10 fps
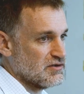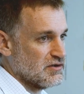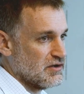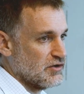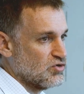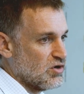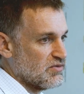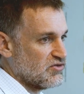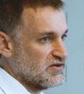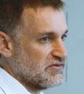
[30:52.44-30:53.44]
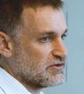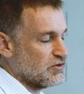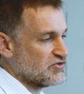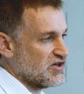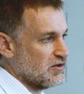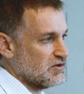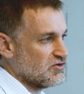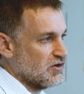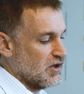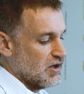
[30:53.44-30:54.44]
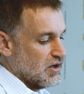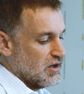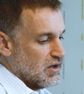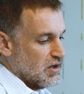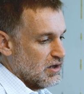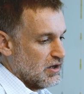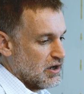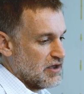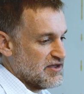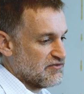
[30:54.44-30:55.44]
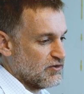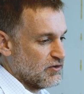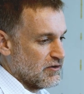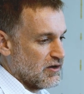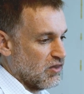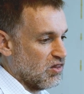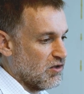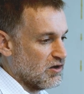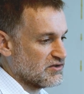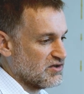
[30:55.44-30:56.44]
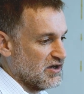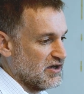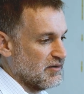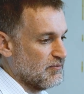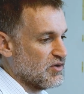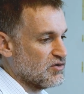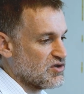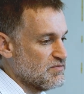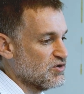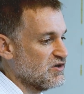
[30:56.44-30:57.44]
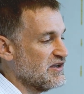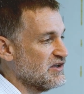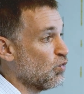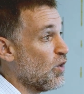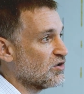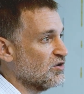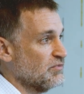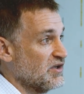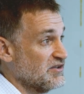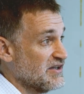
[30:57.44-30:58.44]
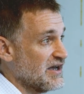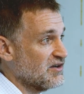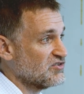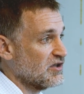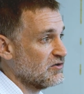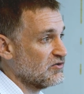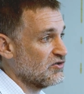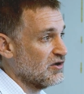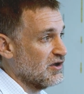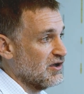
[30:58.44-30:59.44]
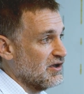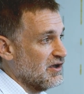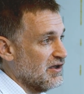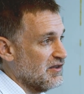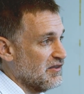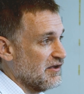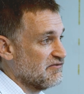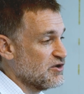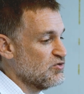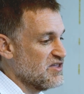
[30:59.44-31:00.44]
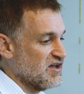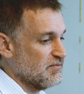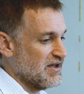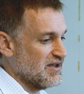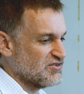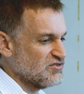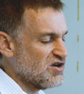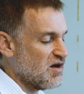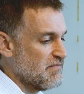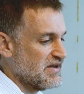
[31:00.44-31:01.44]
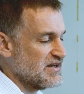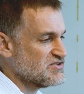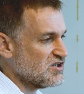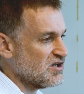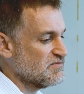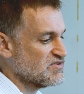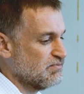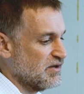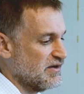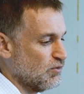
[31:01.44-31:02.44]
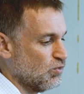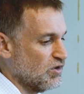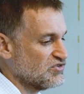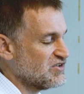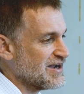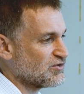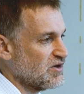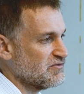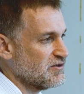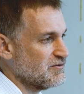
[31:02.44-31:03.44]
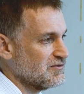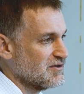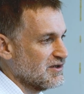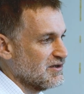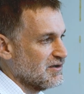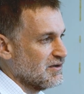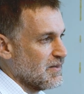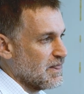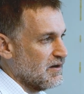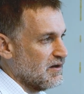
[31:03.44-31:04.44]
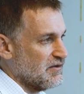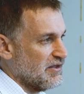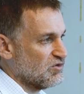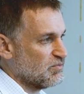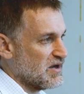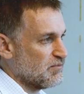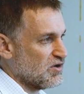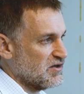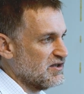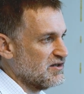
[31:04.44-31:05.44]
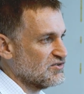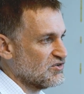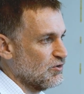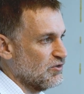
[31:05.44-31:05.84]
an enormously difficult challenge. I think for a long time, communities welcomed in data centers, and they viewed them as not many jobs, but it was tax revenue that was being brought in. And so